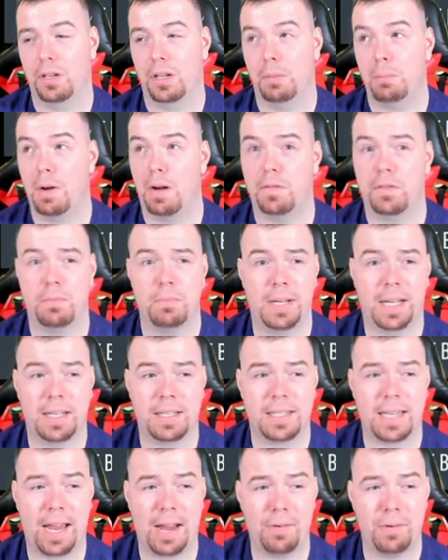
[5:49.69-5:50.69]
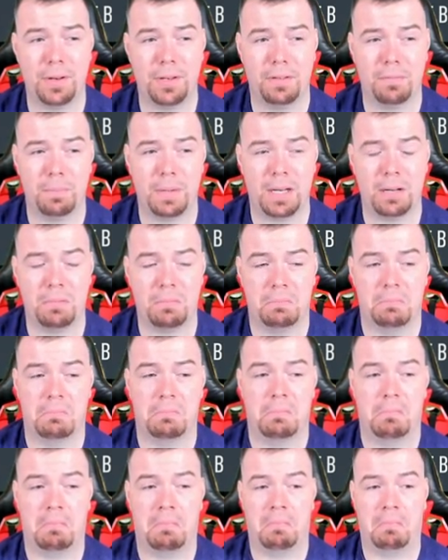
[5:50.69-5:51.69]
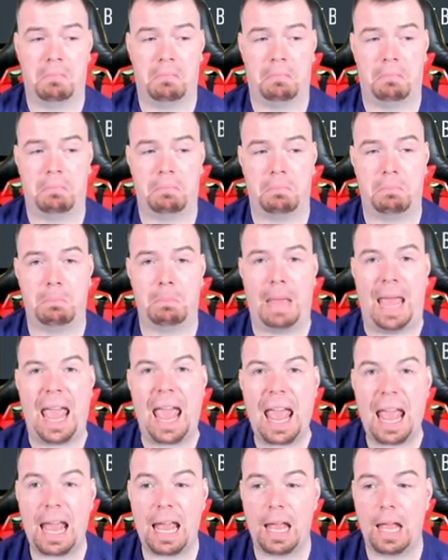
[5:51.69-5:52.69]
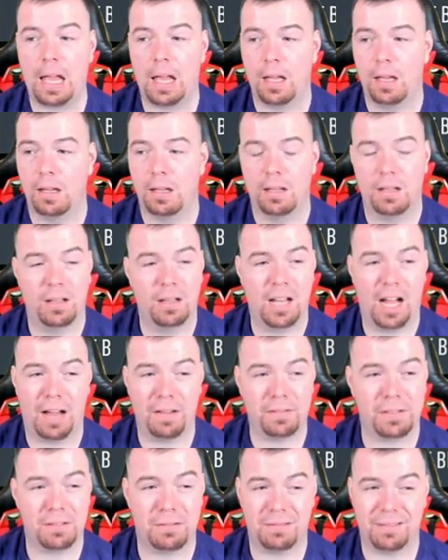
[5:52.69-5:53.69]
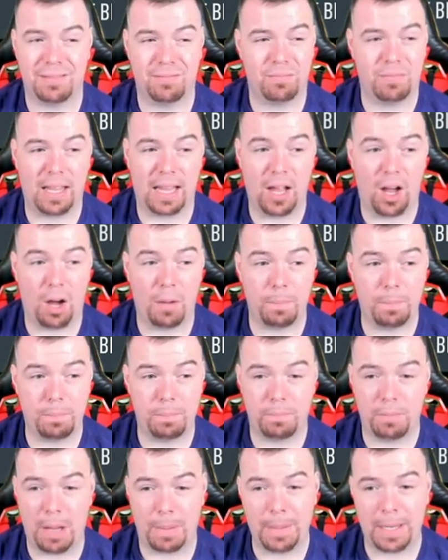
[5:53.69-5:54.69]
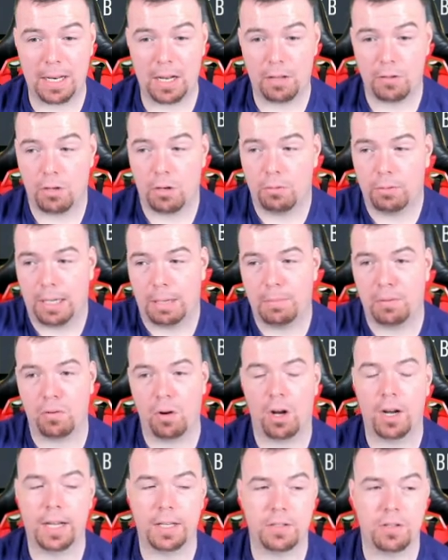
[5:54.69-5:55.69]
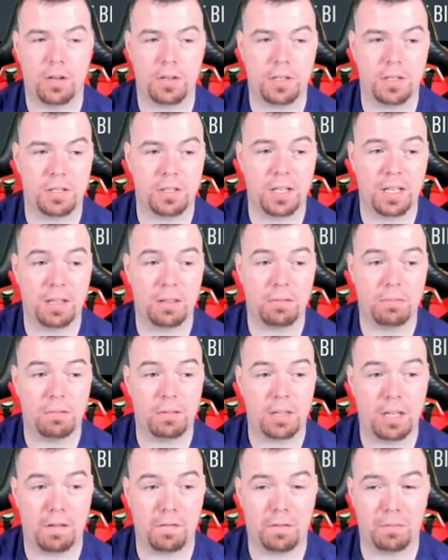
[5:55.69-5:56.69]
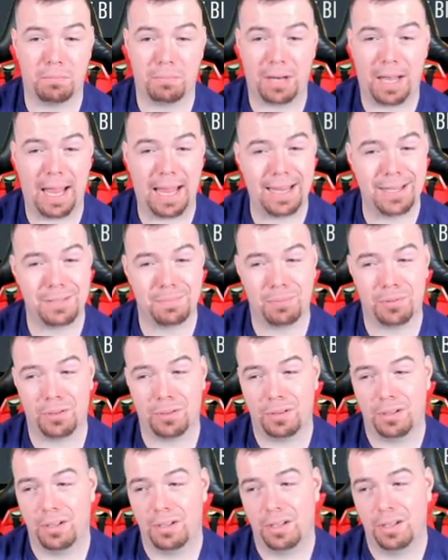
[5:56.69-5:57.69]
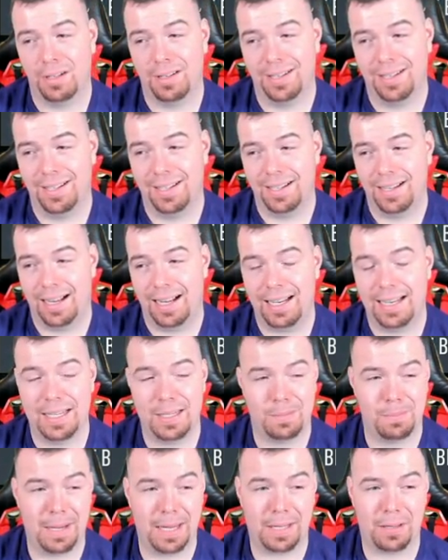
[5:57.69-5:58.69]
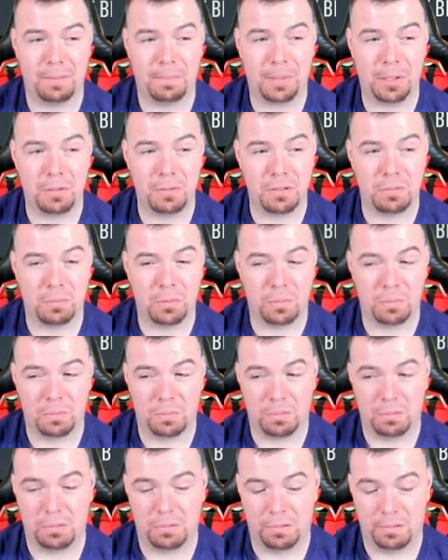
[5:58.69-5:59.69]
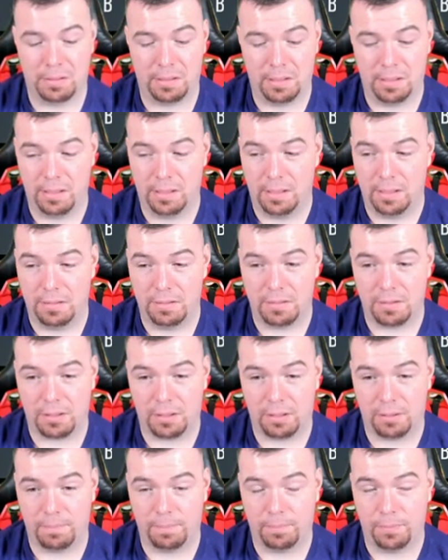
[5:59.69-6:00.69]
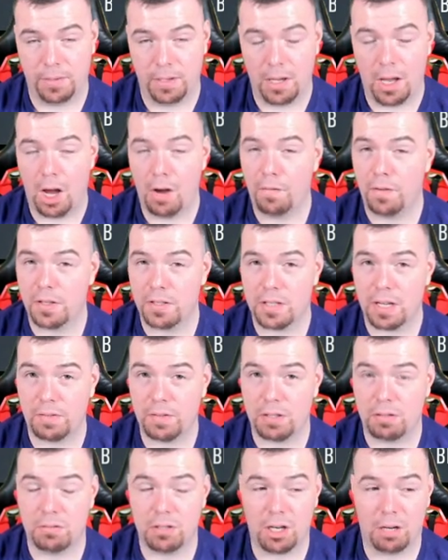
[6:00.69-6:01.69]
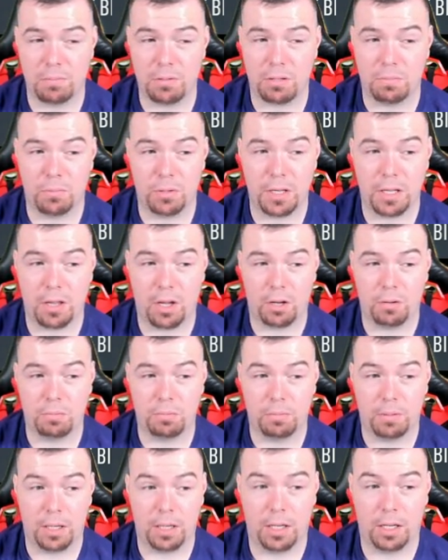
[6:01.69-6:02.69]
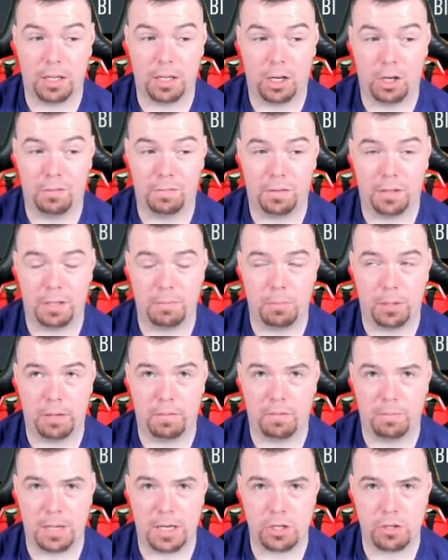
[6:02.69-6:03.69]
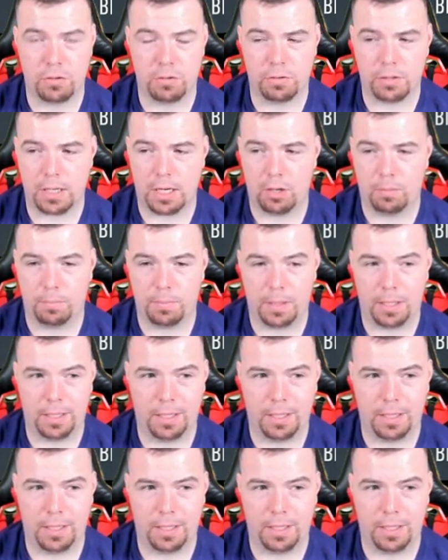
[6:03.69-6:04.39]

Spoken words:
Apart from Mkhitaryan, they've been meh. I mean, don't get me wrong, it's nice to see different players, but at least make them usable. So, hopefully it saves some time, some money though. Hopefully my information does help.